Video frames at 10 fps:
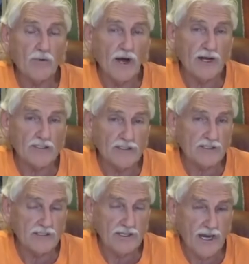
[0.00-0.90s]
products in
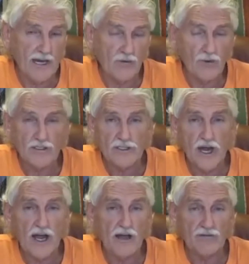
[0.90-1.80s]
their diet, which
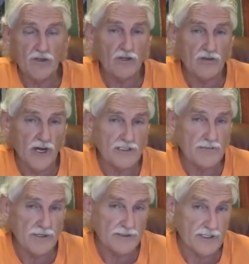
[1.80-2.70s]
have
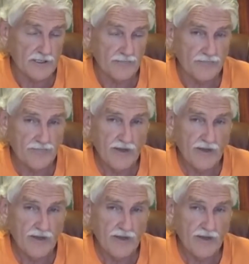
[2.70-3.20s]
neurotransmitters in them.